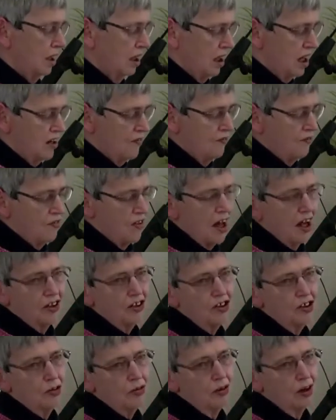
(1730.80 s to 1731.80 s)
live that
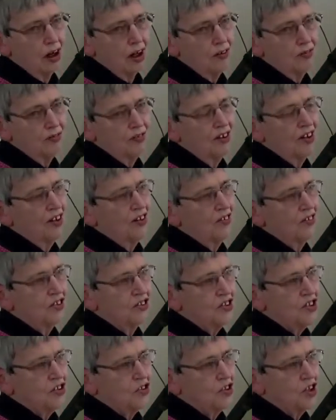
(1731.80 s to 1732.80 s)
new life
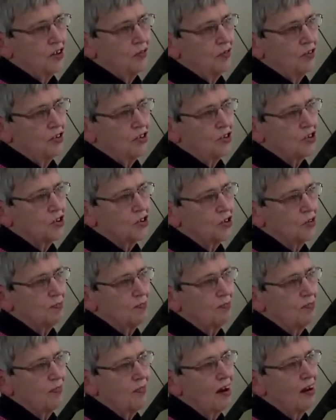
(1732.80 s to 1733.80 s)
that he's given us.
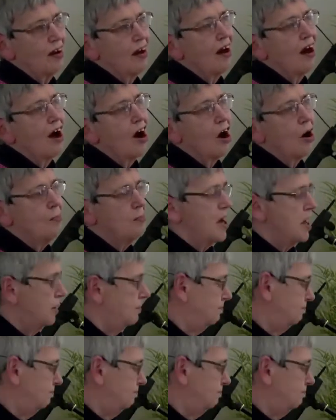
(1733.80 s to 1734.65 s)
Amen.